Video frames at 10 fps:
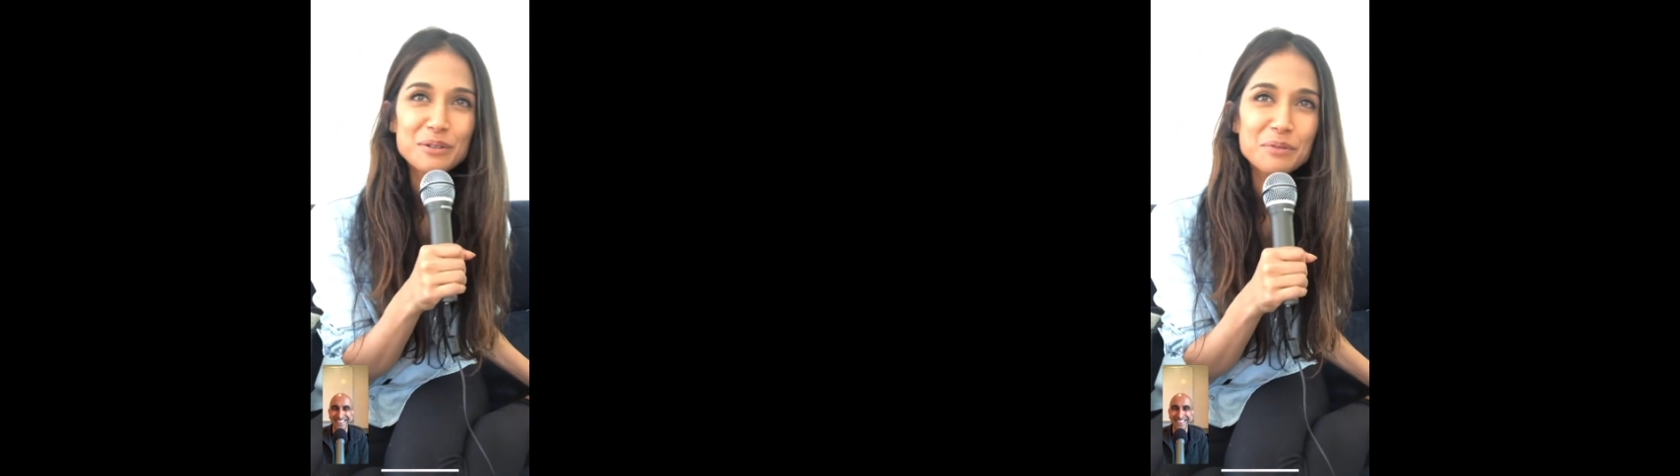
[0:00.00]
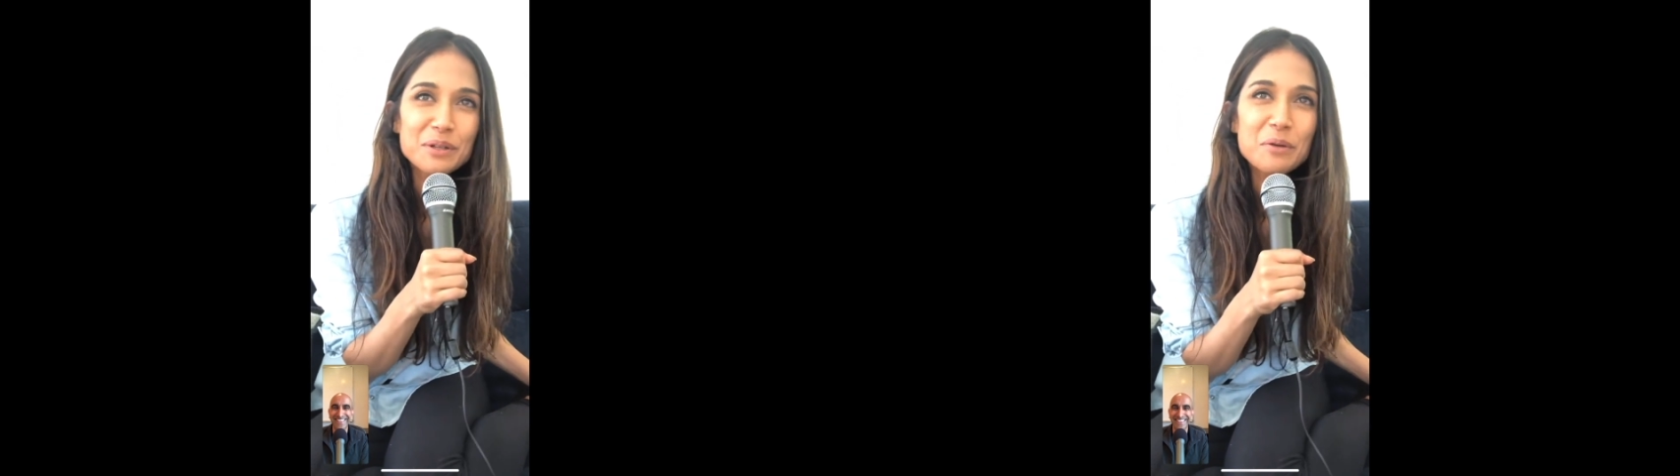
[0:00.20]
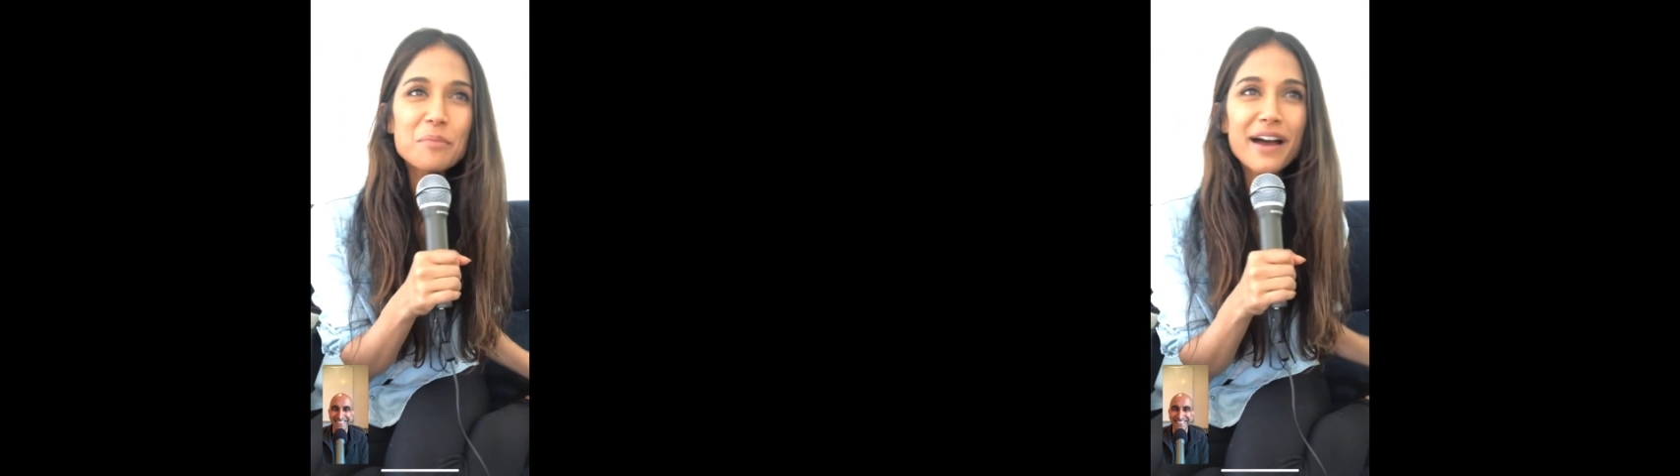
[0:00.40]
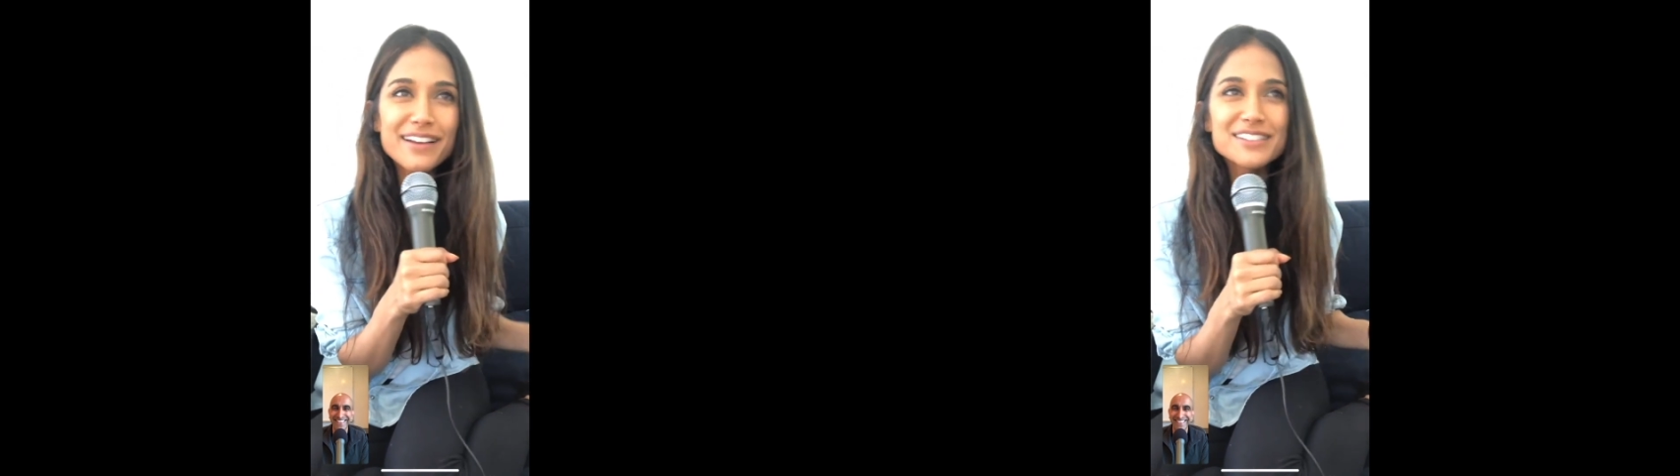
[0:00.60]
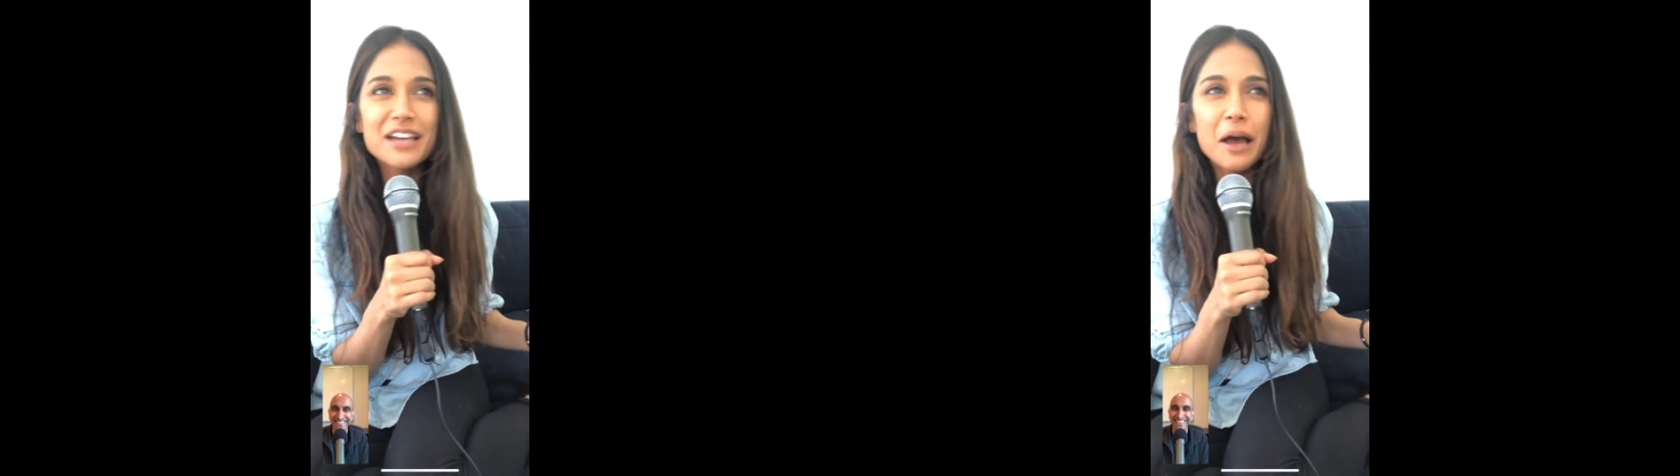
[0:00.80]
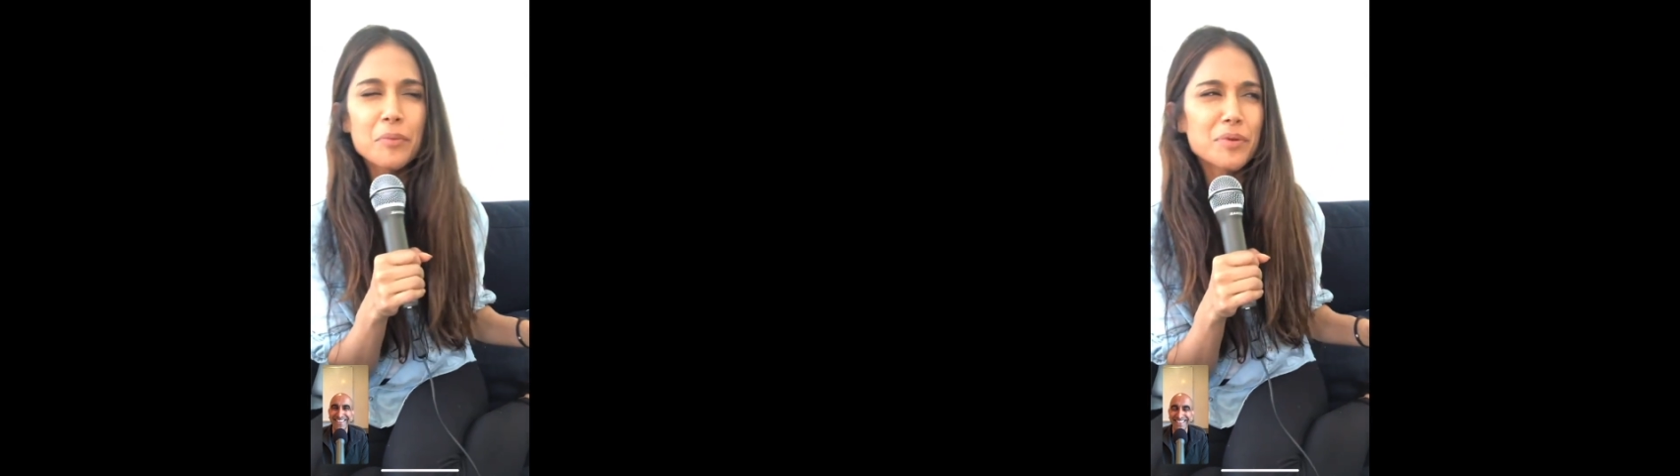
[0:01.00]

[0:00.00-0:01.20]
I want to go back in time.